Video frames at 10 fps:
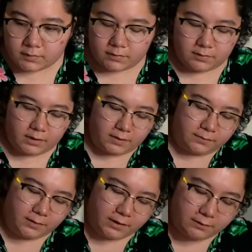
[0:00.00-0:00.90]
Dude, I
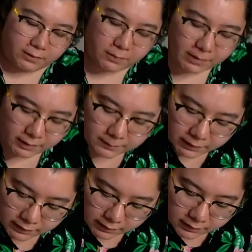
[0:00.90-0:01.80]
really want to go back and
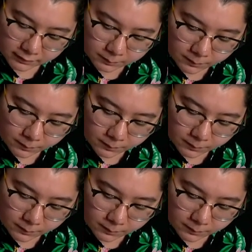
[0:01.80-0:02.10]
play it again.